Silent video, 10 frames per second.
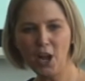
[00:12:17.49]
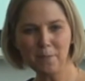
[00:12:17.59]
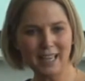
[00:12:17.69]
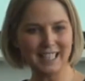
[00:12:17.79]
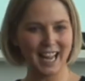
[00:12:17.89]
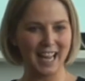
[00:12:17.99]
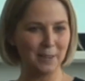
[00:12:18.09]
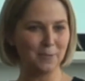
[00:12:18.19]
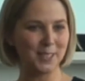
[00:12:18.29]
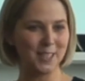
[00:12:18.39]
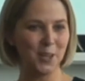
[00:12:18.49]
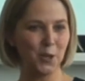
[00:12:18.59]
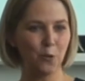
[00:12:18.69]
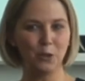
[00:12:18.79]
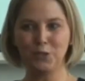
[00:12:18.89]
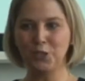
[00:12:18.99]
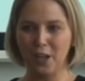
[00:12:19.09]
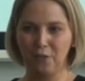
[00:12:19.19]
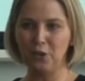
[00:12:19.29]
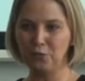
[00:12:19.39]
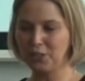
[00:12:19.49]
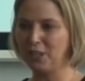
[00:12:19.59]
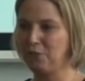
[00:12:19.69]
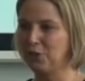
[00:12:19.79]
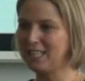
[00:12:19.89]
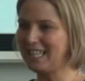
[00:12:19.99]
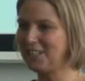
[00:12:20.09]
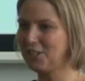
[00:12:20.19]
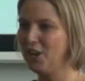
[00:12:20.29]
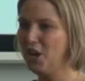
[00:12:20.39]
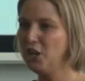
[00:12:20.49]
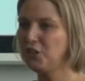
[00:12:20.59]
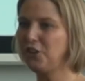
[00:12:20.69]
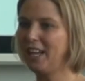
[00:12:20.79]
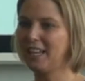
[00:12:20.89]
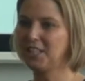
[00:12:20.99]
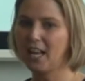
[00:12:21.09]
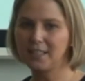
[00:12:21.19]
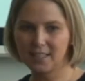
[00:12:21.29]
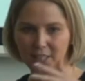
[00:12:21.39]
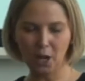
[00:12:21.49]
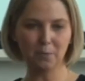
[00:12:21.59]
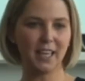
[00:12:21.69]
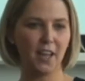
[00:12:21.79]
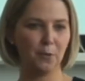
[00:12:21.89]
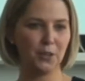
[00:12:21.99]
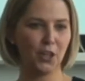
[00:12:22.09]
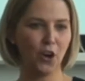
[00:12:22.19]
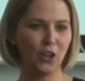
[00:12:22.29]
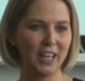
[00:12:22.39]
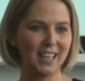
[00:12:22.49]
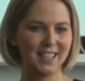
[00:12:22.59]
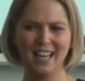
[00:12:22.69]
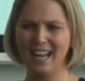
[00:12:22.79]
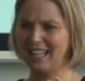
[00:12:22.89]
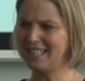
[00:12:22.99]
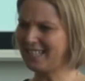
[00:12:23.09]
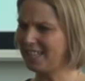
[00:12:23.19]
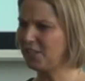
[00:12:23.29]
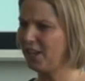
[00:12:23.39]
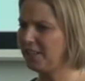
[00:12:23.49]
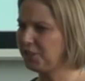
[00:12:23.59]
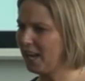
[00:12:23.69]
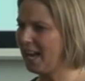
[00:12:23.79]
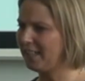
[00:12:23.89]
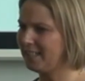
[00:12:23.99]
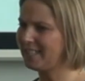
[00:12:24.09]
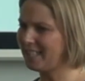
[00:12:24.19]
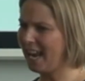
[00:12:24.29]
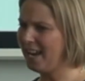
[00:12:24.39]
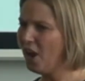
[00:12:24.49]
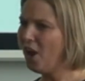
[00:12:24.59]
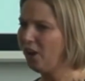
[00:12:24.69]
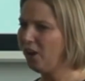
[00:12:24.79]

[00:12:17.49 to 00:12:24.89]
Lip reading: How many times, if you're a teacher, do you get a chance to come together with your colleagues and sit down and chat and say,